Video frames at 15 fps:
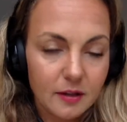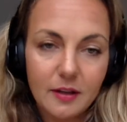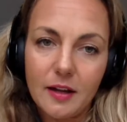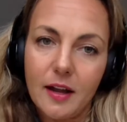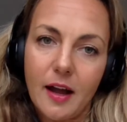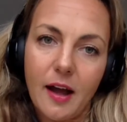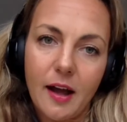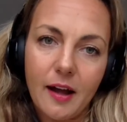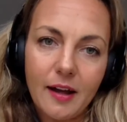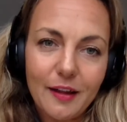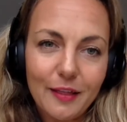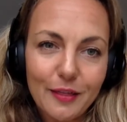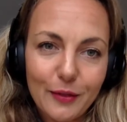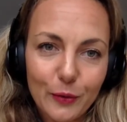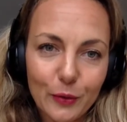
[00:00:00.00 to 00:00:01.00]
yeah,
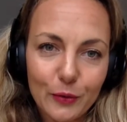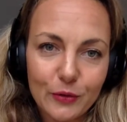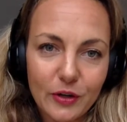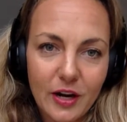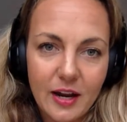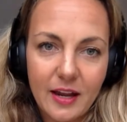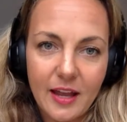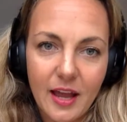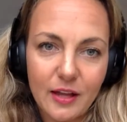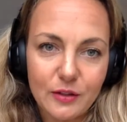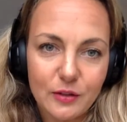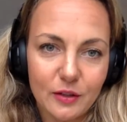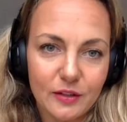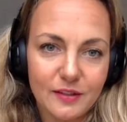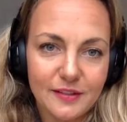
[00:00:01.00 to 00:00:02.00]
the older I get,
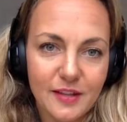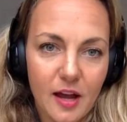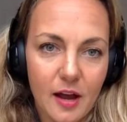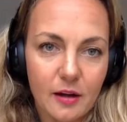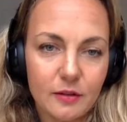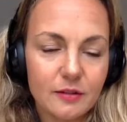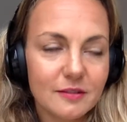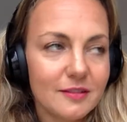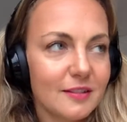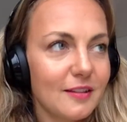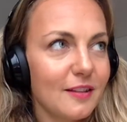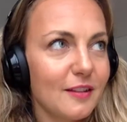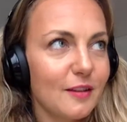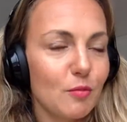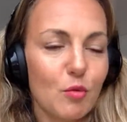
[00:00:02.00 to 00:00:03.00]
turns out,
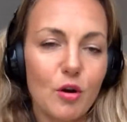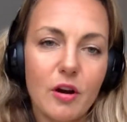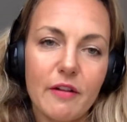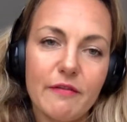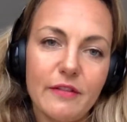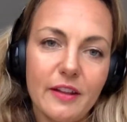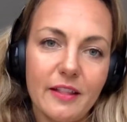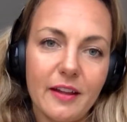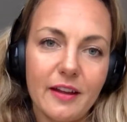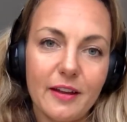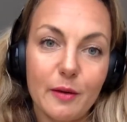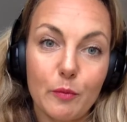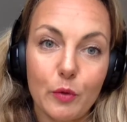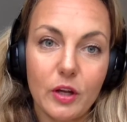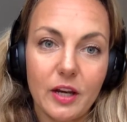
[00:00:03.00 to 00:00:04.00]
the more I feel like
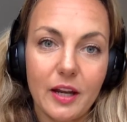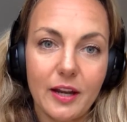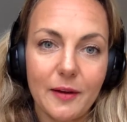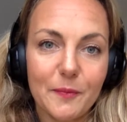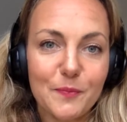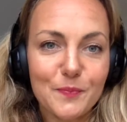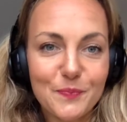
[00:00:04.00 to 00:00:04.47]
I'm winning.